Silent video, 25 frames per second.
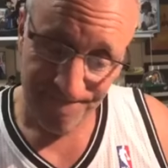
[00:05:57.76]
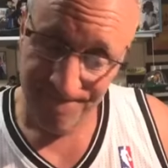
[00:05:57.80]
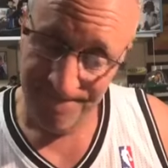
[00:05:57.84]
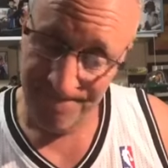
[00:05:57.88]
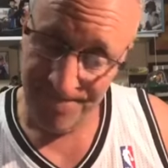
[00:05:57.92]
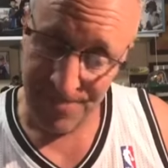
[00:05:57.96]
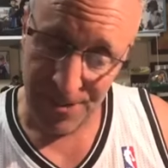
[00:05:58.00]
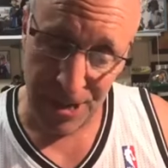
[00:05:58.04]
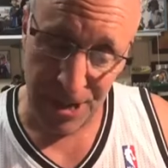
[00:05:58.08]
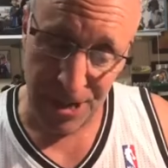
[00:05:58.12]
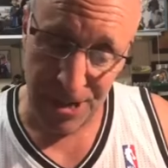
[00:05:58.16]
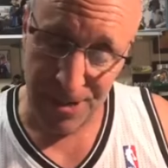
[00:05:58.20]

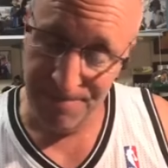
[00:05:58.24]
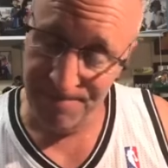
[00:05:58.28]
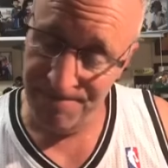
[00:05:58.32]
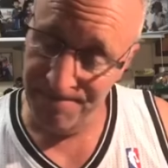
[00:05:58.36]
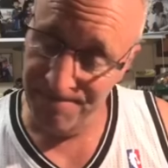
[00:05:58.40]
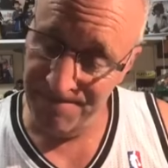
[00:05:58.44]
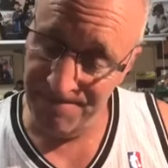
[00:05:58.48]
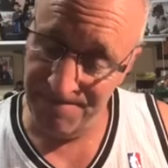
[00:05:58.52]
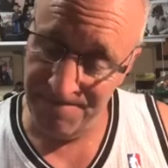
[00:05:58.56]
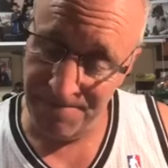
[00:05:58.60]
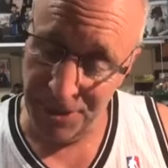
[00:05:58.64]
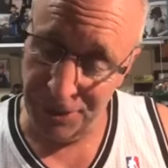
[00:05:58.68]
They,
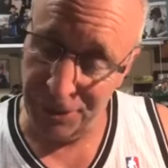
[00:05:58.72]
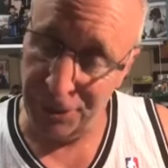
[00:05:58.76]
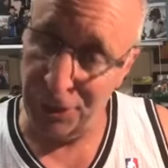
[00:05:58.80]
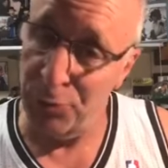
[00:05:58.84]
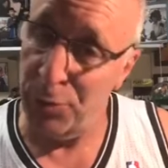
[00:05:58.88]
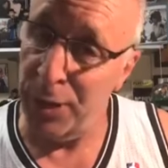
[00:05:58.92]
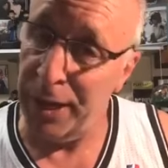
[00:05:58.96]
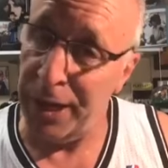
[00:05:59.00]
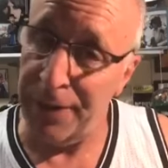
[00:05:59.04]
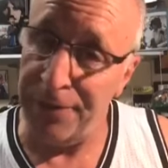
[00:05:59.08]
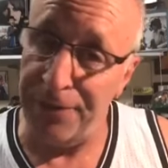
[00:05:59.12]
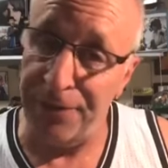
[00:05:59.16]
this is
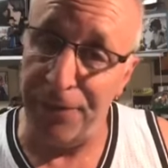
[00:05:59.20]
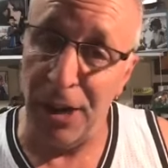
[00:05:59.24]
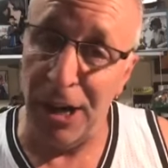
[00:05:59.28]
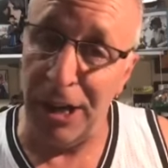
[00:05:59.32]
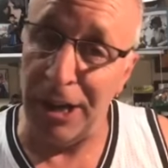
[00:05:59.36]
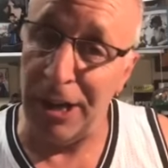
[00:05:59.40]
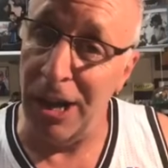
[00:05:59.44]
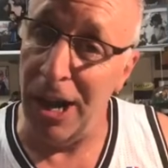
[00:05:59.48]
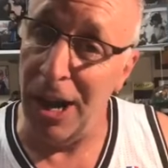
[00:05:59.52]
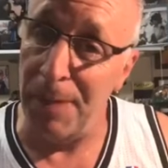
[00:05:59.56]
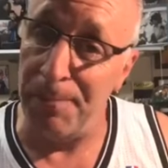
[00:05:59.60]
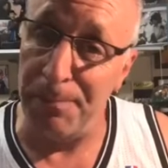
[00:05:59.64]
where they
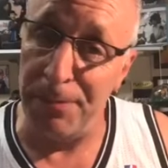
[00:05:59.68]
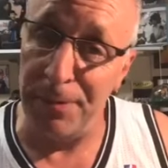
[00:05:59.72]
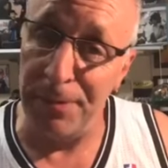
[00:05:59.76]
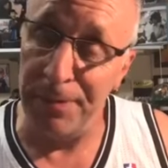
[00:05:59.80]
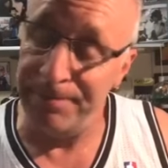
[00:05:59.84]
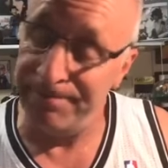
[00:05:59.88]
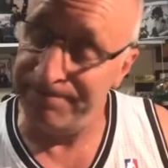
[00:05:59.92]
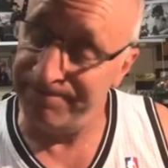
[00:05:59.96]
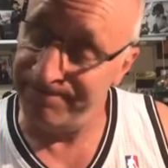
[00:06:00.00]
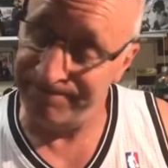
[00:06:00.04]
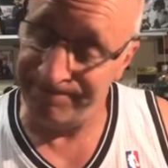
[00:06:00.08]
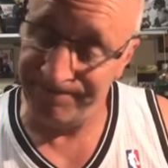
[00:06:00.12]
fuck up.
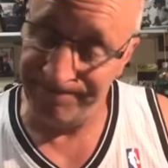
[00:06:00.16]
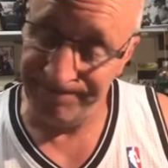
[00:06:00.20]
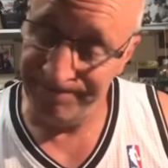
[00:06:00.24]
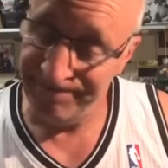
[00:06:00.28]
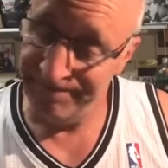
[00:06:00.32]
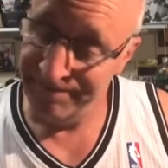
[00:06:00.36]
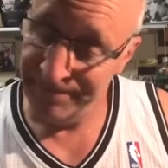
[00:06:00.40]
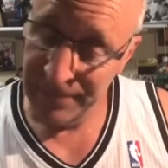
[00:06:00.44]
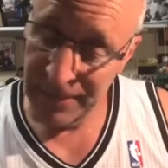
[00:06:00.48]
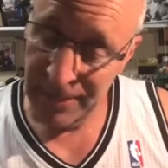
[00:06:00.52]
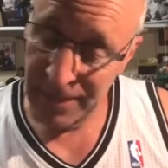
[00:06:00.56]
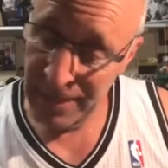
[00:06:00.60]

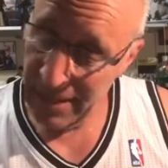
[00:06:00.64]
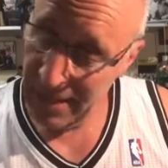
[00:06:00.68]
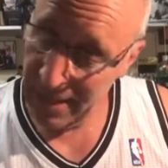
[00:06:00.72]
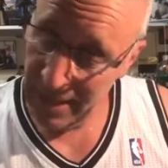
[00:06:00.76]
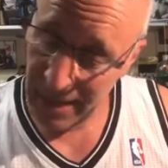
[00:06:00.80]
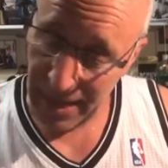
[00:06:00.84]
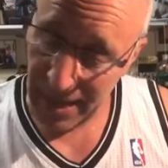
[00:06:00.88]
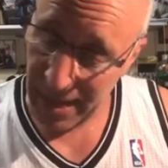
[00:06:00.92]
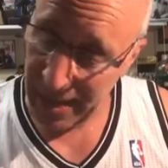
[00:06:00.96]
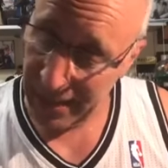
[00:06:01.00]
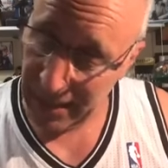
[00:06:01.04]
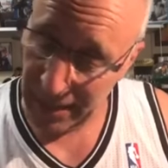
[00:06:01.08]

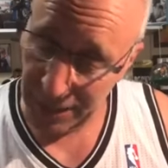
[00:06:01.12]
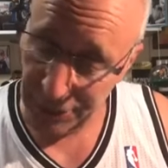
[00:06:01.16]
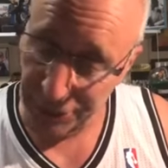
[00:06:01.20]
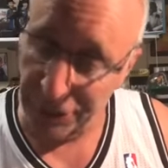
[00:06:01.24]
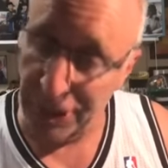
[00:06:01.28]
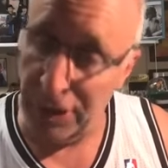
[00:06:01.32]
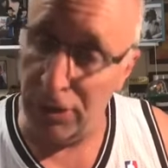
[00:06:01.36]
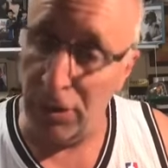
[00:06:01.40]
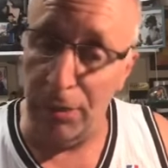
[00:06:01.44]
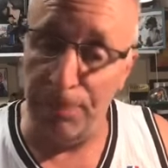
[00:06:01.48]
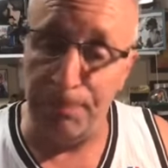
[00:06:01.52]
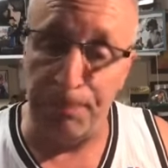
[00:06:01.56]
I got
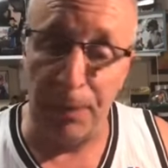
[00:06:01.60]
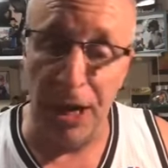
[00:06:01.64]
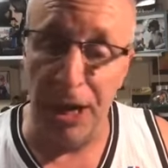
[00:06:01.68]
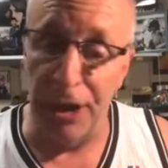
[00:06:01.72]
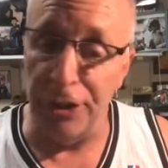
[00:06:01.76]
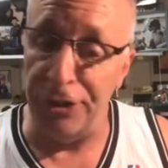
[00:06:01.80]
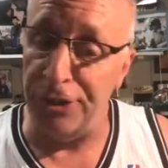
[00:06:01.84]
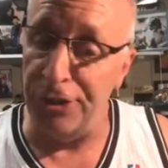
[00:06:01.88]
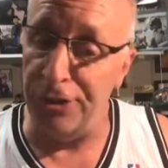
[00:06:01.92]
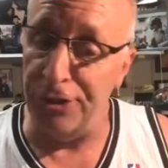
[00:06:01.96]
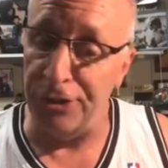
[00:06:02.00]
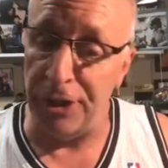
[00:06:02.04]
zero
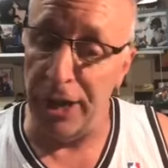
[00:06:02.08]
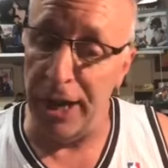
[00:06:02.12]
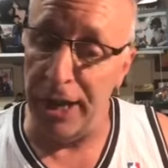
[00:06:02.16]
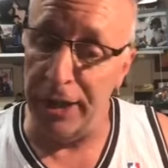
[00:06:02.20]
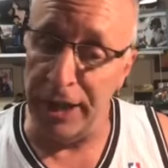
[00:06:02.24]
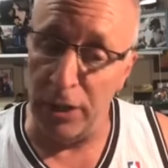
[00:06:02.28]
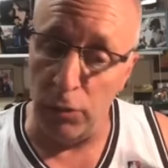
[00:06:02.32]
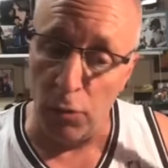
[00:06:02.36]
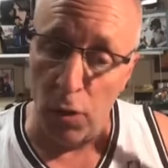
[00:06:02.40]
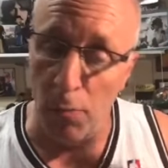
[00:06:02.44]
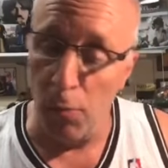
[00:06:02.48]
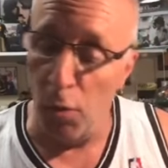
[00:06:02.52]
patience,
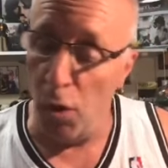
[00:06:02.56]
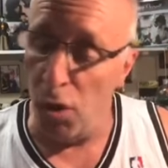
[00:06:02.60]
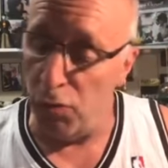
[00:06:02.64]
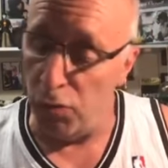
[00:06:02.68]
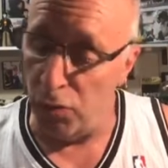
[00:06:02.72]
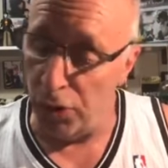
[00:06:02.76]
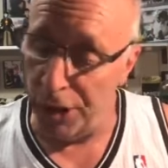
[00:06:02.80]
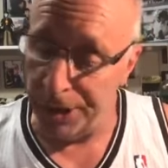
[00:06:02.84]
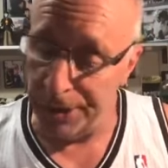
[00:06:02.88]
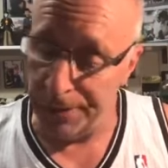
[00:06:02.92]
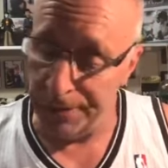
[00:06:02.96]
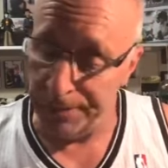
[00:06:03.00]
Antony. One more ring.